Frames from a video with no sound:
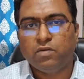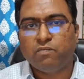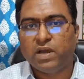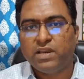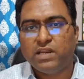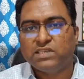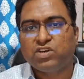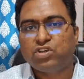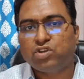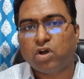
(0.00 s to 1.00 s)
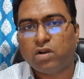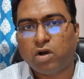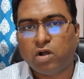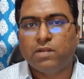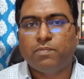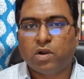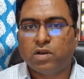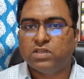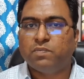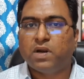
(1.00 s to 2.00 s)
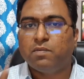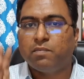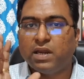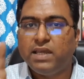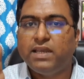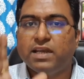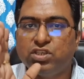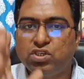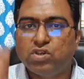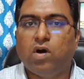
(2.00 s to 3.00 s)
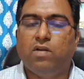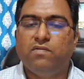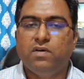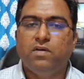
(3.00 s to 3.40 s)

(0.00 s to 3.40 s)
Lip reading: money does not solve all the problems, but money can solve